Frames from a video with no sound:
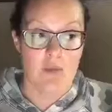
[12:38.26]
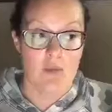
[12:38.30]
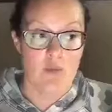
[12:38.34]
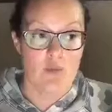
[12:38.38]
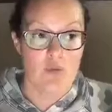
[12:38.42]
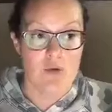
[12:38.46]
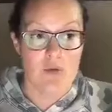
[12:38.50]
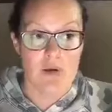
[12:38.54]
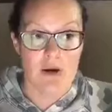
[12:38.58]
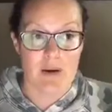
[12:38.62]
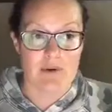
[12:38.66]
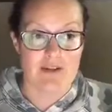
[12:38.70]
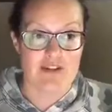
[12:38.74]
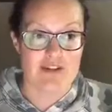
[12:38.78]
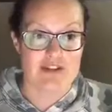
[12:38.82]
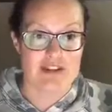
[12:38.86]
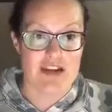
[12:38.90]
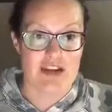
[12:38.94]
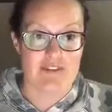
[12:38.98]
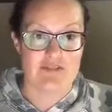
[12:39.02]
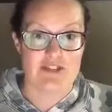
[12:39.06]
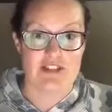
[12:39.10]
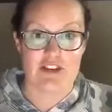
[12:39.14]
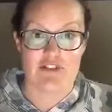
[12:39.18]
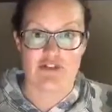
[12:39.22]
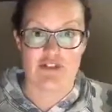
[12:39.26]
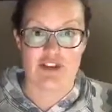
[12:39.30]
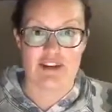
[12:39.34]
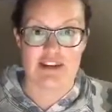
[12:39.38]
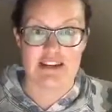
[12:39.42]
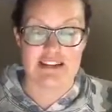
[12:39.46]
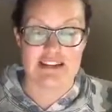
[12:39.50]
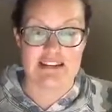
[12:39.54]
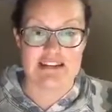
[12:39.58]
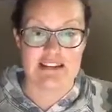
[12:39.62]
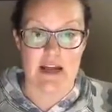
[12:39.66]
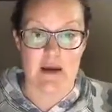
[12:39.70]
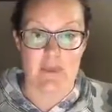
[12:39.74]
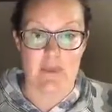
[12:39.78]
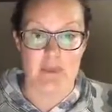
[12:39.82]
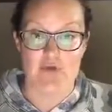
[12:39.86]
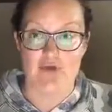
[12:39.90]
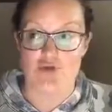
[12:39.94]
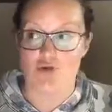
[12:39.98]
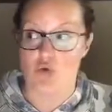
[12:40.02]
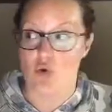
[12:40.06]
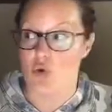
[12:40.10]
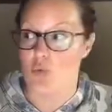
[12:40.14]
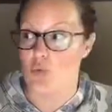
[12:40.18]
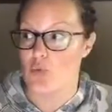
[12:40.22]
We probably just have different
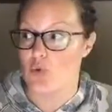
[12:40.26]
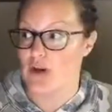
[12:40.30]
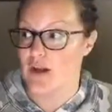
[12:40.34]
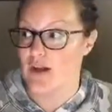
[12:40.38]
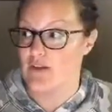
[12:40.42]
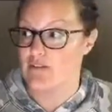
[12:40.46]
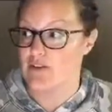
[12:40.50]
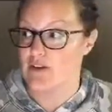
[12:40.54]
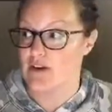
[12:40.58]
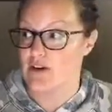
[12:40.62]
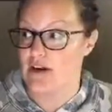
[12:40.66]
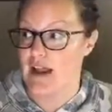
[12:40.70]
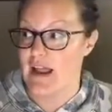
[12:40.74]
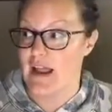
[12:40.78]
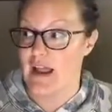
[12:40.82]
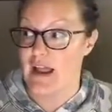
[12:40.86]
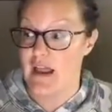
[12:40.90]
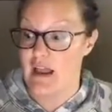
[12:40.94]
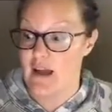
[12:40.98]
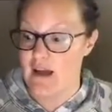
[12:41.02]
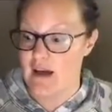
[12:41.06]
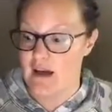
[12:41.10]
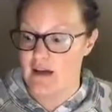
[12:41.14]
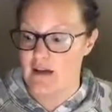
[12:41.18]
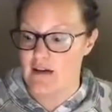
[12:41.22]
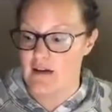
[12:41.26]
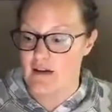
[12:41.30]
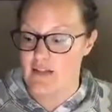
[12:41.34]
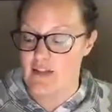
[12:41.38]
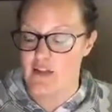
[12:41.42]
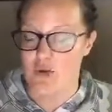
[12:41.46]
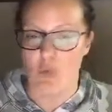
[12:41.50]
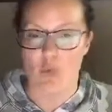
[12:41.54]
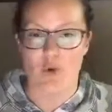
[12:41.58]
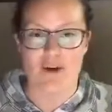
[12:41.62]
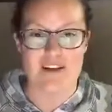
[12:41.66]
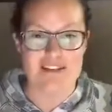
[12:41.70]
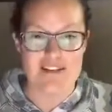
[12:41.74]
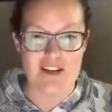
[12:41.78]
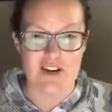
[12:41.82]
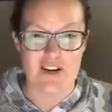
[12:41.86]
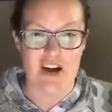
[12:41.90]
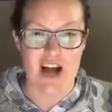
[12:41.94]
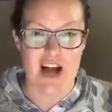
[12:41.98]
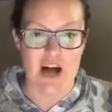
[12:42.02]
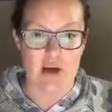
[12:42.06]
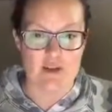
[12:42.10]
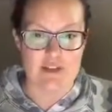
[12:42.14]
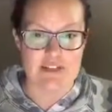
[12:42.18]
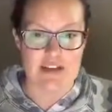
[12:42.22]
examples or whatever, and the ones that are
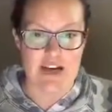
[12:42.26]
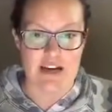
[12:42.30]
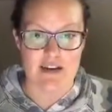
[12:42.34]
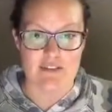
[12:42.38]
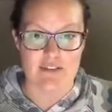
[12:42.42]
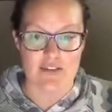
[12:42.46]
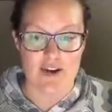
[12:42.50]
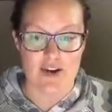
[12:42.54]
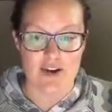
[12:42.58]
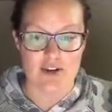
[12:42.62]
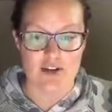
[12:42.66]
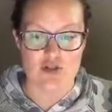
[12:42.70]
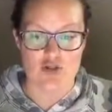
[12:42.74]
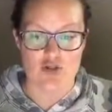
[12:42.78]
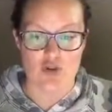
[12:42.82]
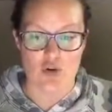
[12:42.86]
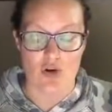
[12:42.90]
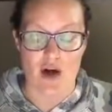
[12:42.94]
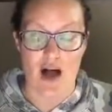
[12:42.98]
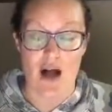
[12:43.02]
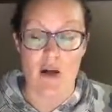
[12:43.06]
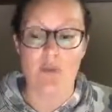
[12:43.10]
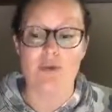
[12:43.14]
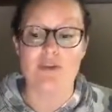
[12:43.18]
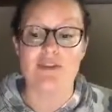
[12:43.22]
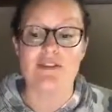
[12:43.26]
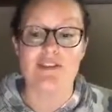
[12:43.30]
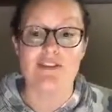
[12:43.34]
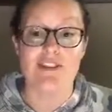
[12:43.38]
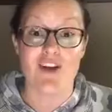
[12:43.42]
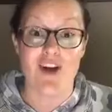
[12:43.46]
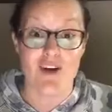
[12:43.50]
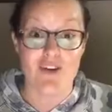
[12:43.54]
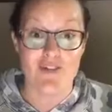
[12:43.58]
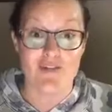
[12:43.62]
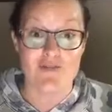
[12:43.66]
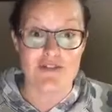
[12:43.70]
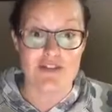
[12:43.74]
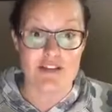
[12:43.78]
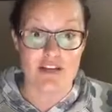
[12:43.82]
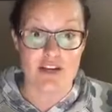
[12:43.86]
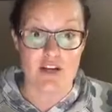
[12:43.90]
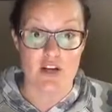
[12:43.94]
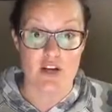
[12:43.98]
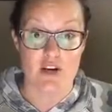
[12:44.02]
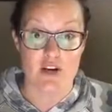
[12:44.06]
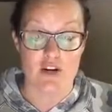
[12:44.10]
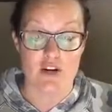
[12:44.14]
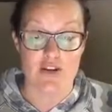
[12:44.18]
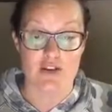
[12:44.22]
outside of our control. I would love to
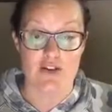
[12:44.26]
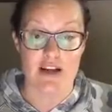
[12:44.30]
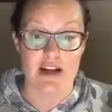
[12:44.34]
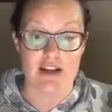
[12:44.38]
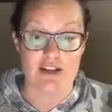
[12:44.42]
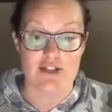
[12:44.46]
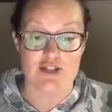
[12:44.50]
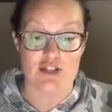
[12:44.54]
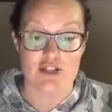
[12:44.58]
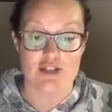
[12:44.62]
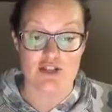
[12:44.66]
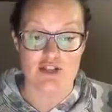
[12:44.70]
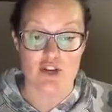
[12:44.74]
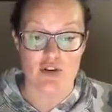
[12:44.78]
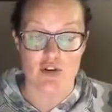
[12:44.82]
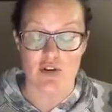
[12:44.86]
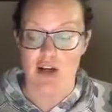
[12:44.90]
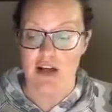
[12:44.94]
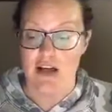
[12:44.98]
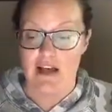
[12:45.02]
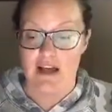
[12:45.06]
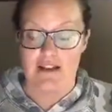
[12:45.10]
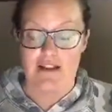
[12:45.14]
hear your last shit show.